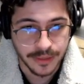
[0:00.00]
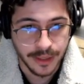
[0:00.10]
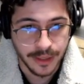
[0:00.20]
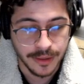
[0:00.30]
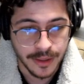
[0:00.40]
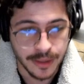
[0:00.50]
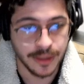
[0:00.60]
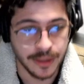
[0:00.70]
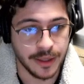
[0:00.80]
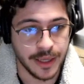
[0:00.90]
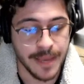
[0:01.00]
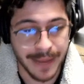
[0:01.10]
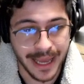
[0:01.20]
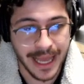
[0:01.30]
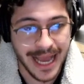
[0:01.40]
then it
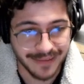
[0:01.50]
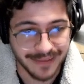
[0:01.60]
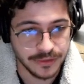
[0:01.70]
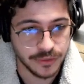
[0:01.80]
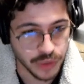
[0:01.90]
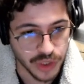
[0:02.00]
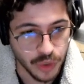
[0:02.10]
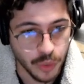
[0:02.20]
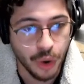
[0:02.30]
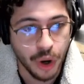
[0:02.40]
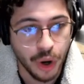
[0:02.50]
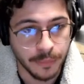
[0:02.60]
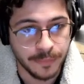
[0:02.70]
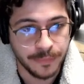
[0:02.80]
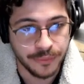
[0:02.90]
might have to go
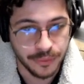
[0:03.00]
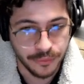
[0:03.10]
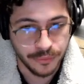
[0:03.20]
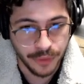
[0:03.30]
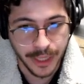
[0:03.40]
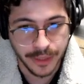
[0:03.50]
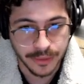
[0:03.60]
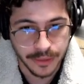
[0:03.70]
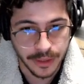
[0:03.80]
up, right?